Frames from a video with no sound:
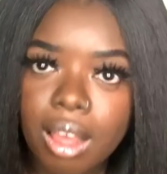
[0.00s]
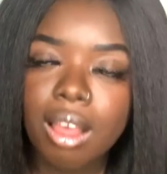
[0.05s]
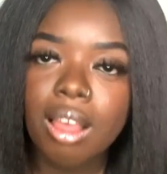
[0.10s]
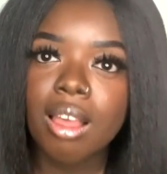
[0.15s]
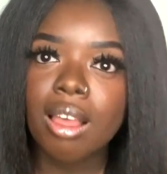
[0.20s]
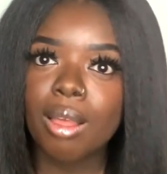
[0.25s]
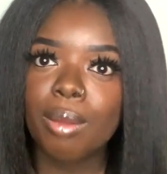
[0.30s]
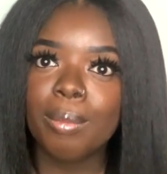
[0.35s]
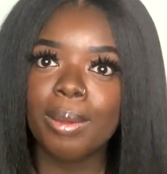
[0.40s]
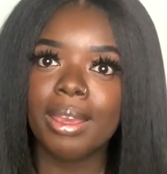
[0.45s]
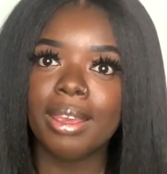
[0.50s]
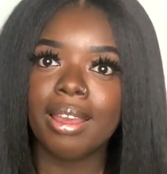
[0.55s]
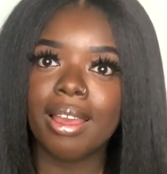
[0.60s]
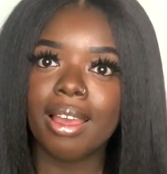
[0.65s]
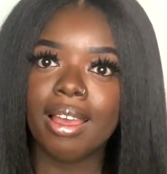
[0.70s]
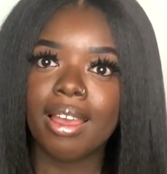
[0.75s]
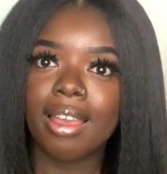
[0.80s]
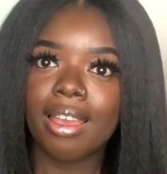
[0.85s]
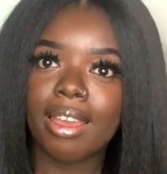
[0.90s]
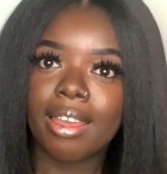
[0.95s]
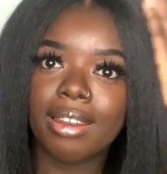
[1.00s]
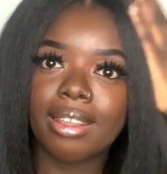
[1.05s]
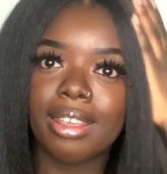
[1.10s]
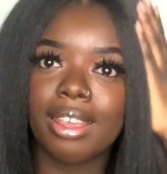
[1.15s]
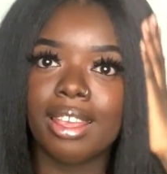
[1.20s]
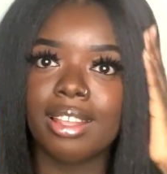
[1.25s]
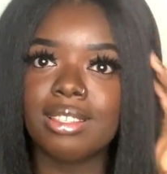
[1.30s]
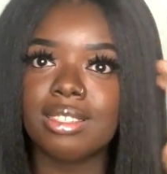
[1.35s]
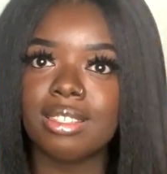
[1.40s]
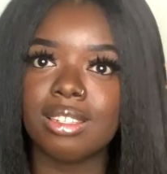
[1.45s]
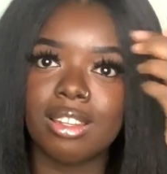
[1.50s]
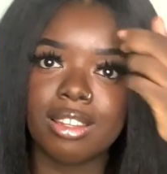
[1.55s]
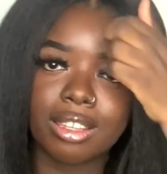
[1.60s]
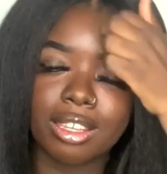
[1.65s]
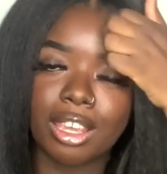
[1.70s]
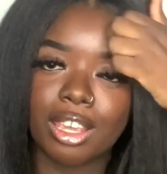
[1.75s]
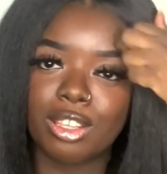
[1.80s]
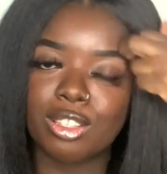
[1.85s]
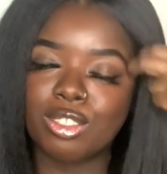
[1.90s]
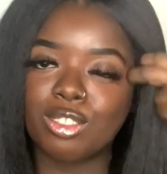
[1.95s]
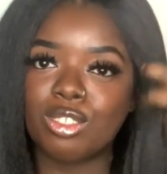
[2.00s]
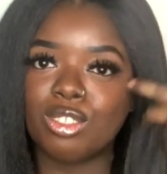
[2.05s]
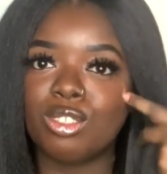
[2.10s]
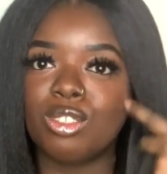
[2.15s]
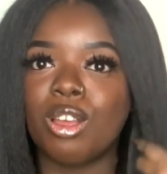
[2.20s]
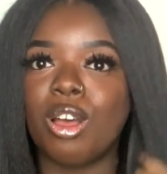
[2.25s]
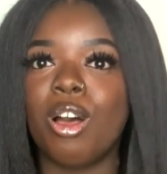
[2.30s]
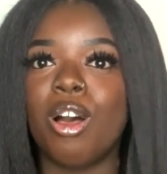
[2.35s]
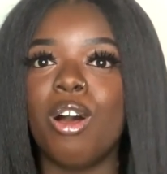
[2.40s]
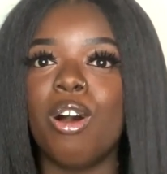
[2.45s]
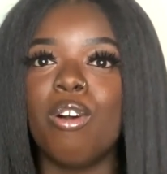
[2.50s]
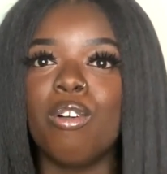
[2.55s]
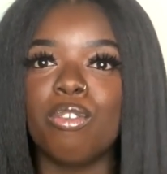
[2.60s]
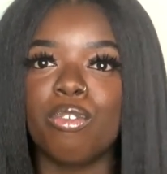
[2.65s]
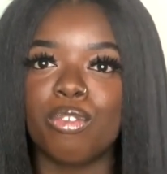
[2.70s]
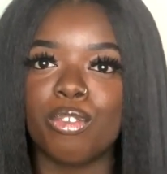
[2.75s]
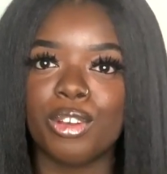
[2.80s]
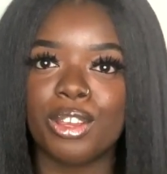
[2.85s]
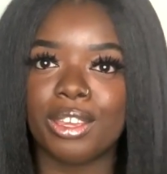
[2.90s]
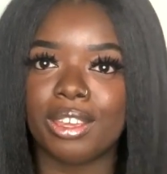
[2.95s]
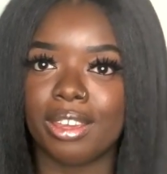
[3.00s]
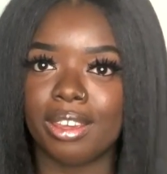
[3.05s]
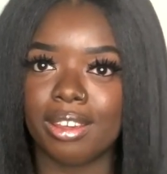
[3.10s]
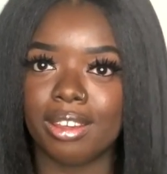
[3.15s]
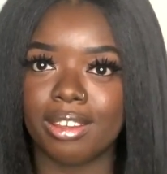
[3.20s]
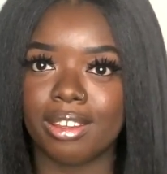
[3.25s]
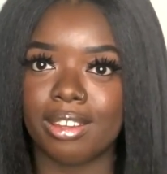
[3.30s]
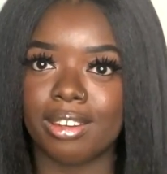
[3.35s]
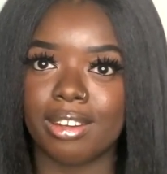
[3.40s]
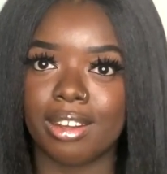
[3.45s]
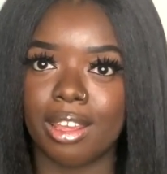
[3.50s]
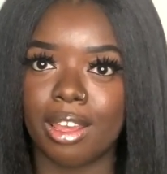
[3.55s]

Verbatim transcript: Oh my God, it's looking so freaking good